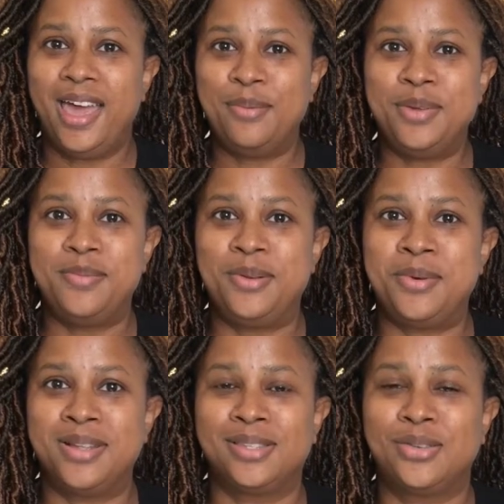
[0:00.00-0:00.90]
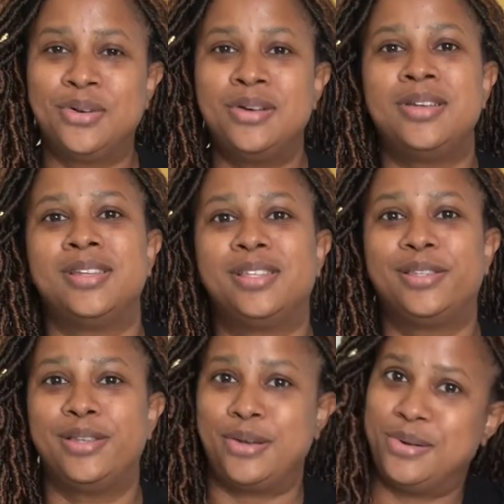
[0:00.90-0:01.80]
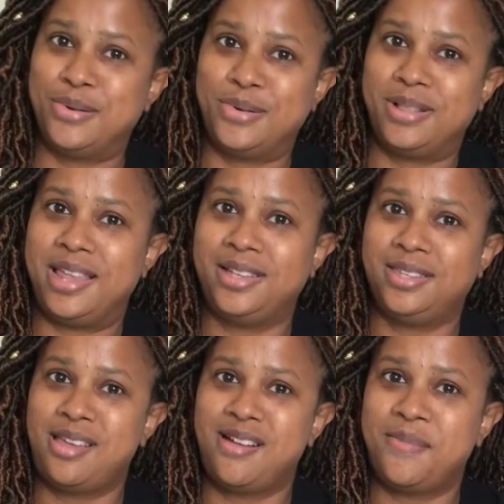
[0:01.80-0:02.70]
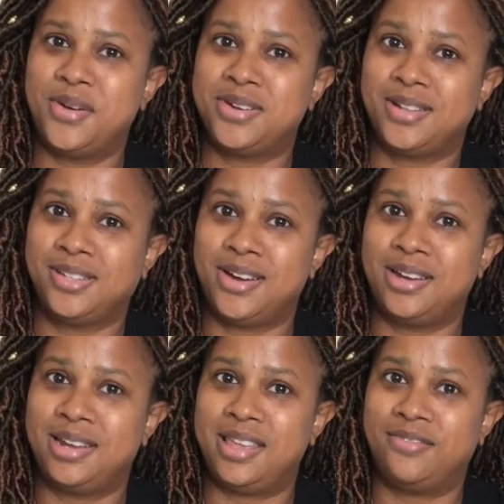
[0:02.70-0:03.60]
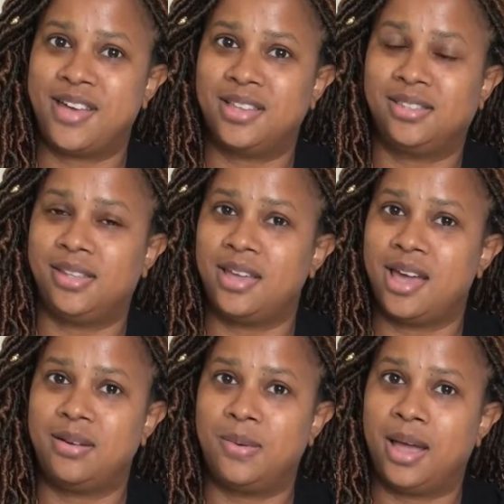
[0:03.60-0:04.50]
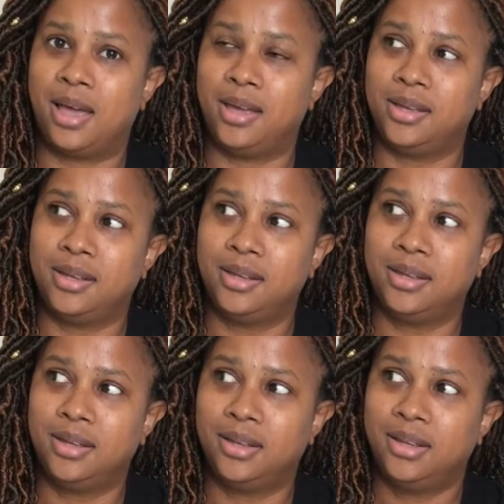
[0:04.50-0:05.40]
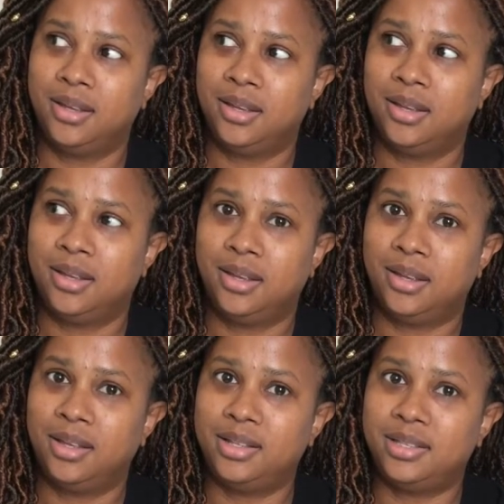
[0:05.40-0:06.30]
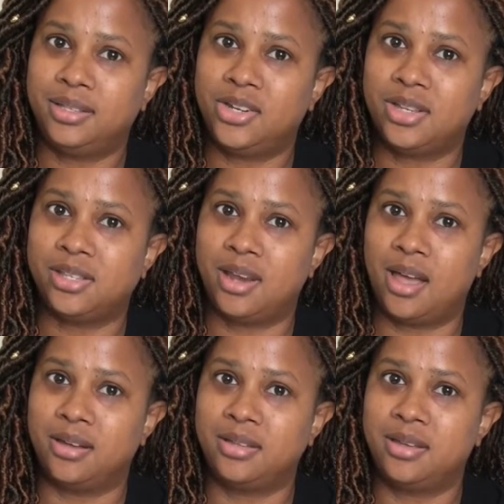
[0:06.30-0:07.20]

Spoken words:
People, what's good? So let's talk about alternate day fasting and why it's just not